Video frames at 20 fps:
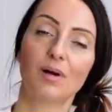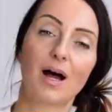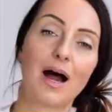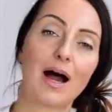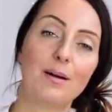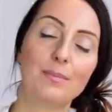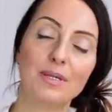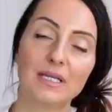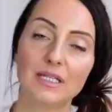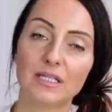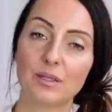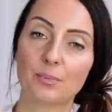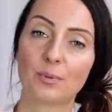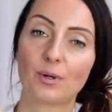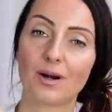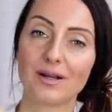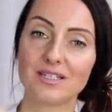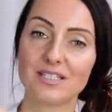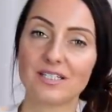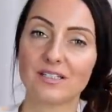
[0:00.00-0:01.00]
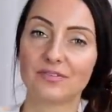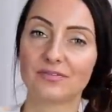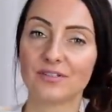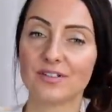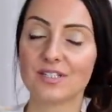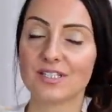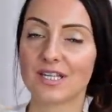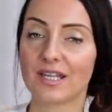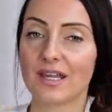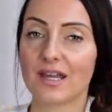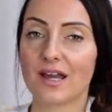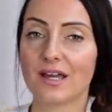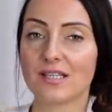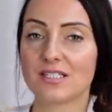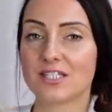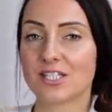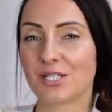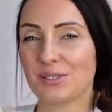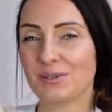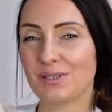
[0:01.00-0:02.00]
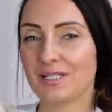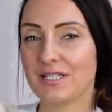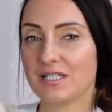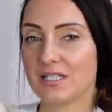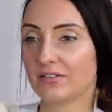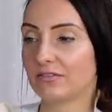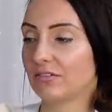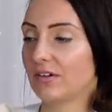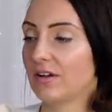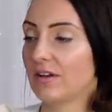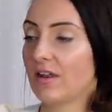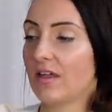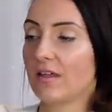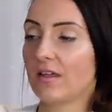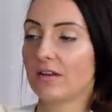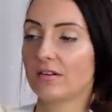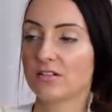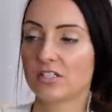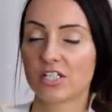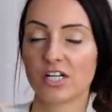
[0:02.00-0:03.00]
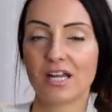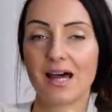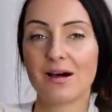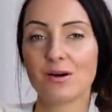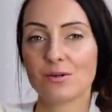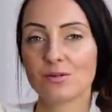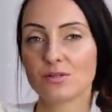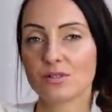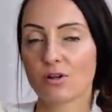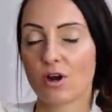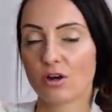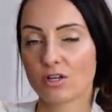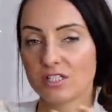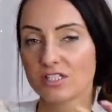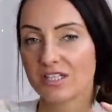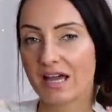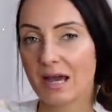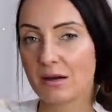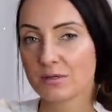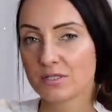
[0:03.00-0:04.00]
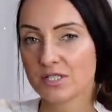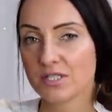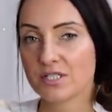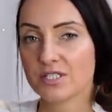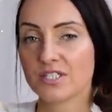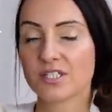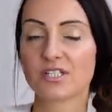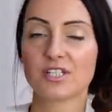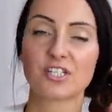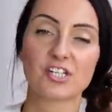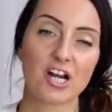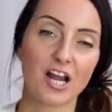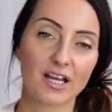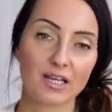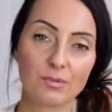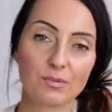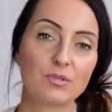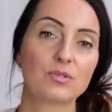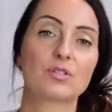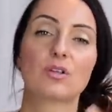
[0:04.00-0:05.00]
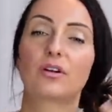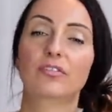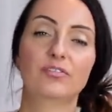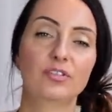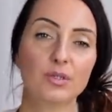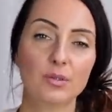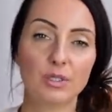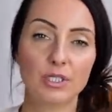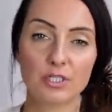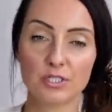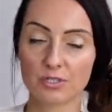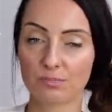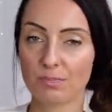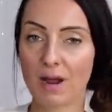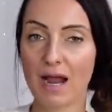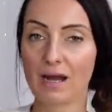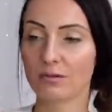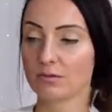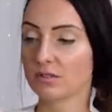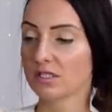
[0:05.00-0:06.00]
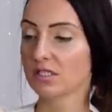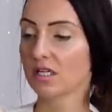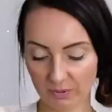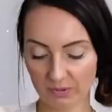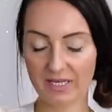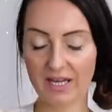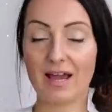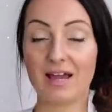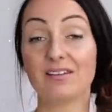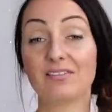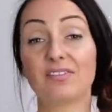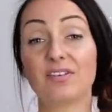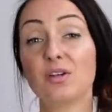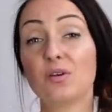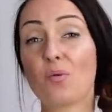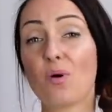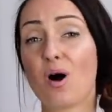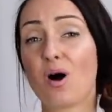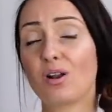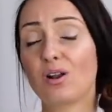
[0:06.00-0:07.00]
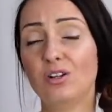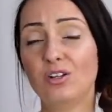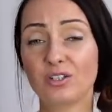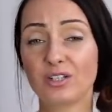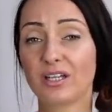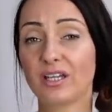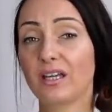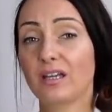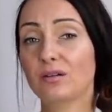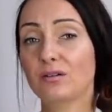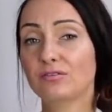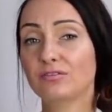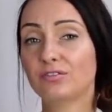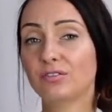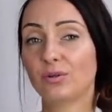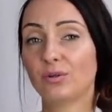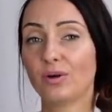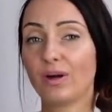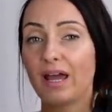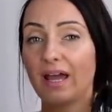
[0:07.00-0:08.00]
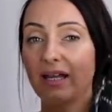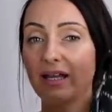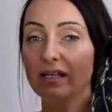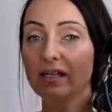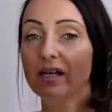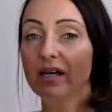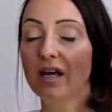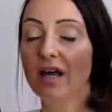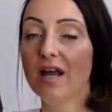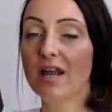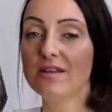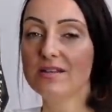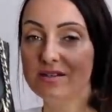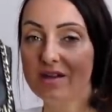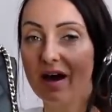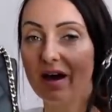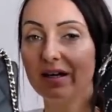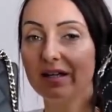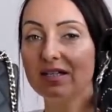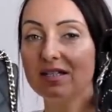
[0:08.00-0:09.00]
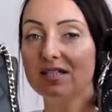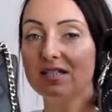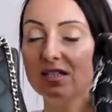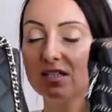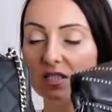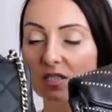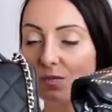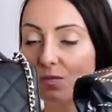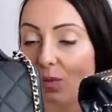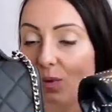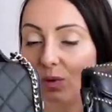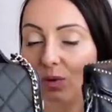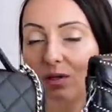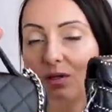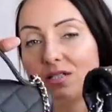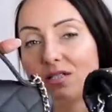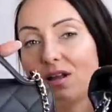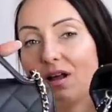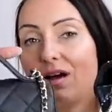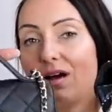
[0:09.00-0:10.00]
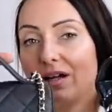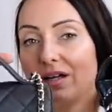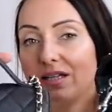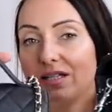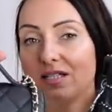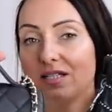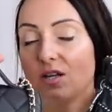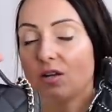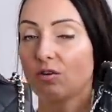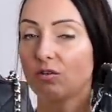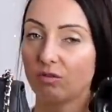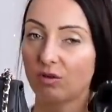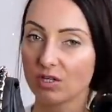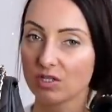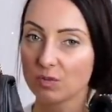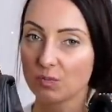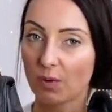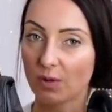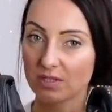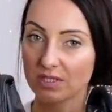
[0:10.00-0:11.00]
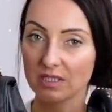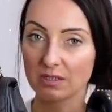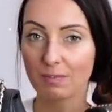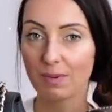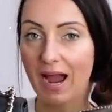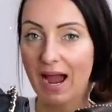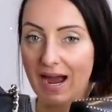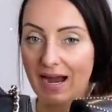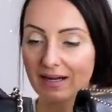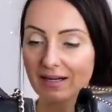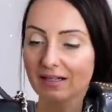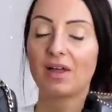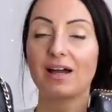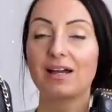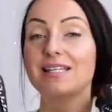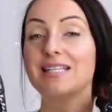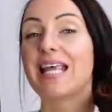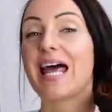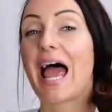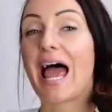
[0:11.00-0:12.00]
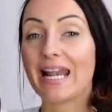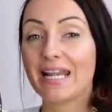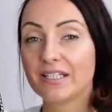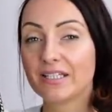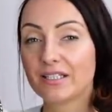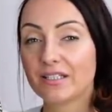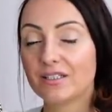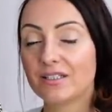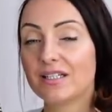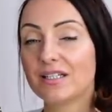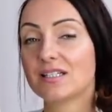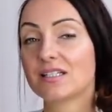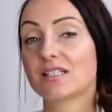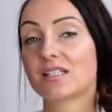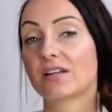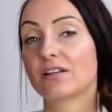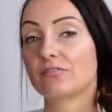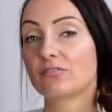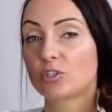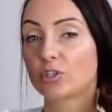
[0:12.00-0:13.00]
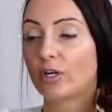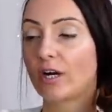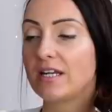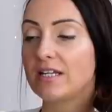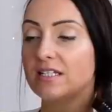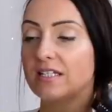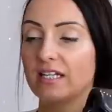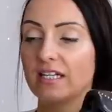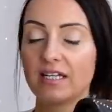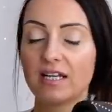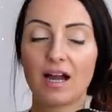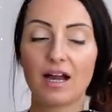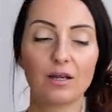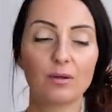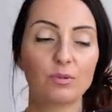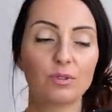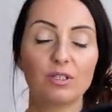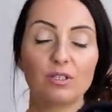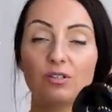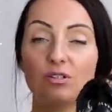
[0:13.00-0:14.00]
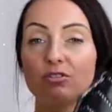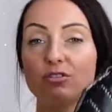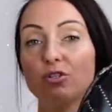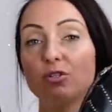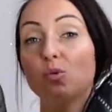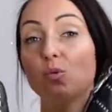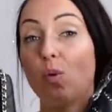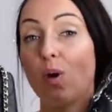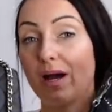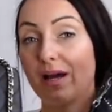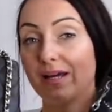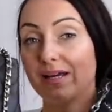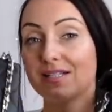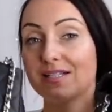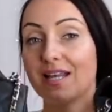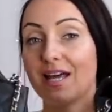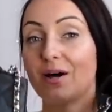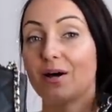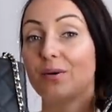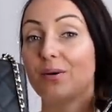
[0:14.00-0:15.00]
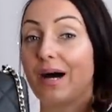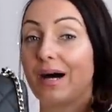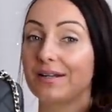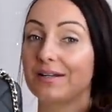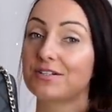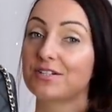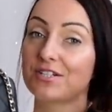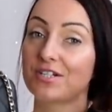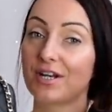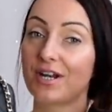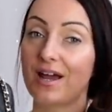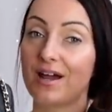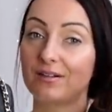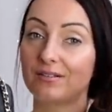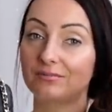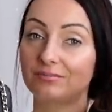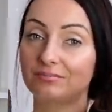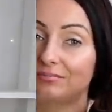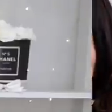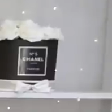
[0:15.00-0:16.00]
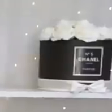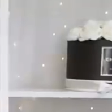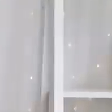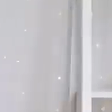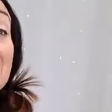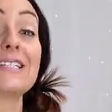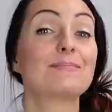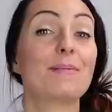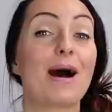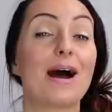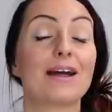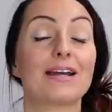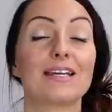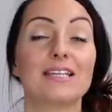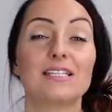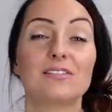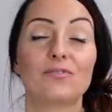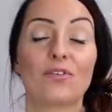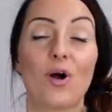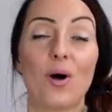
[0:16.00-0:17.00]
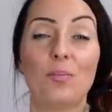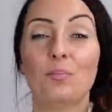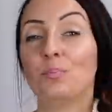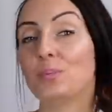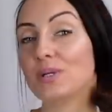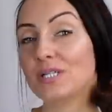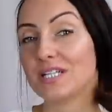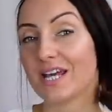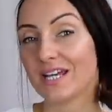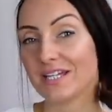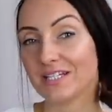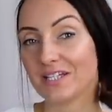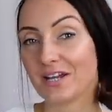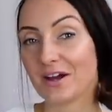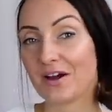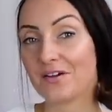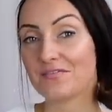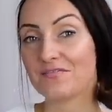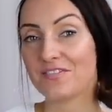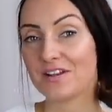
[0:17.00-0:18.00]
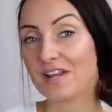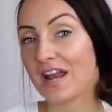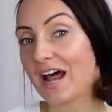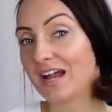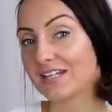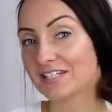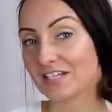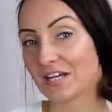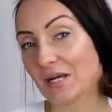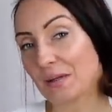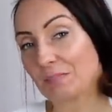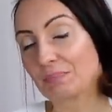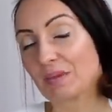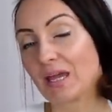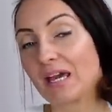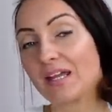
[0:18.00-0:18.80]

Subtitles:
I mean, the price difference here is totally different. Chanel costs thousands, the Jacquemus a few hundred pounds. But yeah, if you are looking for a nice small size crossbody bag that is elegant instead of trendy, I would look to YSL and Chanel. The next bag is from Bottega Veneta.